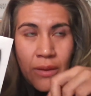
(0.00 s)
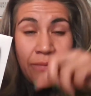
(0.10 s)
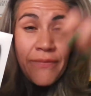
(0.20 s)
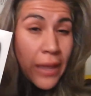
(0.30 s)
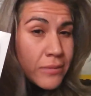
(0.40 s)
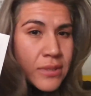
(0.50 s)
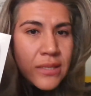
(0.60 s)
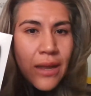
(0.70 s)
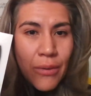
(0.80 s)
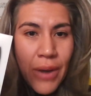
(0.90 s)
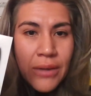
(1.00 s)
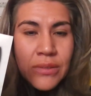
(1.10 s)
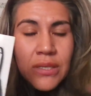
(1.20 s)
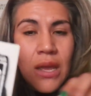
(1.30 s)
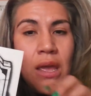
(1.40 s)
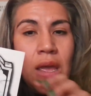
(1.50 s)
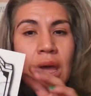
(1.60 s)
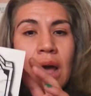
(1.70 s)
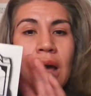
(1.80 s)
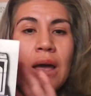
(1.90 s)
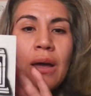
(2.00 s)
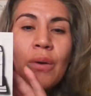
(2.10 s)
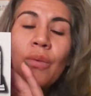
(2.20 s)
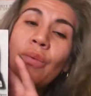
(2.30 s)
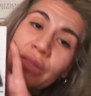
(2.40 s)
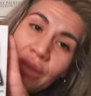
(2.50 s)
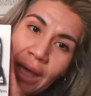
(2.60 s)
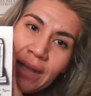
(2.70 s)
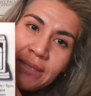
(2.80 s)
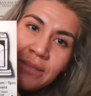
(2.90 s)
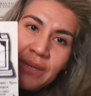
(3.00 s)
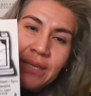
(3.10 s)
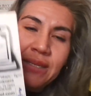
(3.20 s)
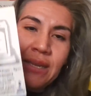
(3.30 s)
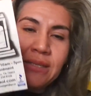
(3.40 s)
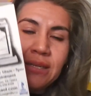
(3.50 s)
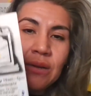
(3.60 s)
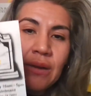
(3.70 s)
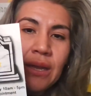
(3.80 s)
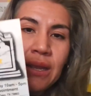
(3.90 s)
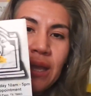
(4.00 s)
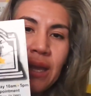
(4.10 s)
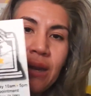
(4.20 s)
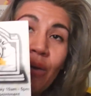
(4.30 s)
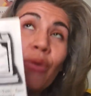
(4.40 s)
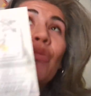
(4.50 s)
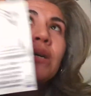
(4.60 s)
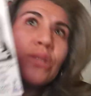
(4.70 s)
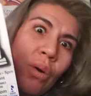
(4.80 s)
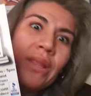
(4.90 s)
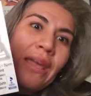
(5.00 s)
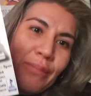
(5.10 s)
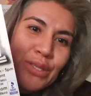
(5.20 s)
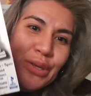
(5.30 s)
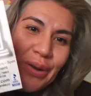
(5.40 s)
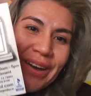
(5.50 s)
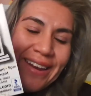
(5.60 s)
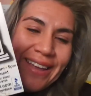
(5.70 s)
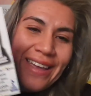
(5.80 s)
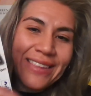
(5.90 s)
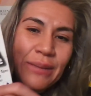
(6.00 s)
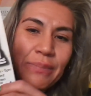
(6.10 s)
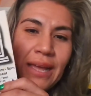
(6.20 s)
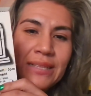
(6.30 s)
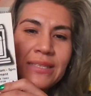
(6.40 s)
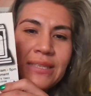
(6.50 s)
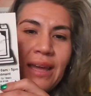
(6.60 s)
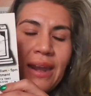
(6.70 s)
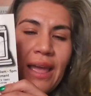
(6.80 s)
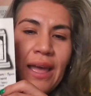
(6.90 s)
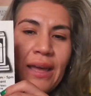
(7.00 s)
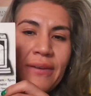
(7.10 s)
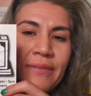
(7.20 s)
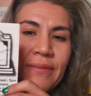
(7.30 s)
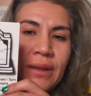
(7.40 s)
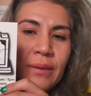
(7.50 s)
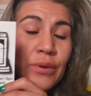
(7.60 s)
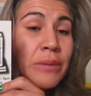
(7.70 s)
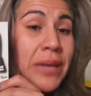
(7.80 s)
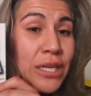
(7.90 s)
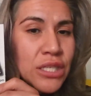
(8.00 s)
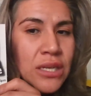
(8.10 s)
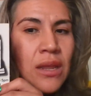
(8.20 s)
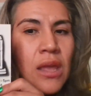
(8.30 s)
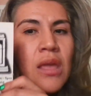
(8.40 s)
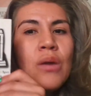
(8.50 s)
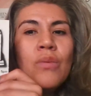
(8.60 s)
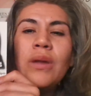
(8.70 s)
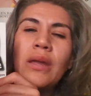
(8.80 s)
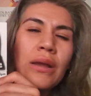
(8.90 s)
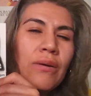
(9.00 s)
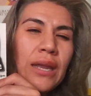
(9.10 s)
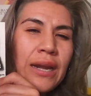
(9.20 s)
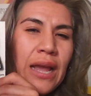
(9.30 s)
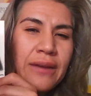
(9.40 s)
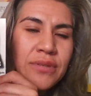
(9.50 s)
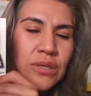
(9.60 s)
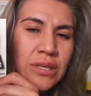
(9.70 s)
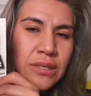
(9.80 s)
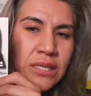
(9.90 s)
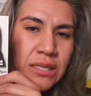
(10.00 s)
fence around with us, because I did go ahead and get, or was only able to go ahead and get, the plots that have cremation. We cannot go ahead and have certain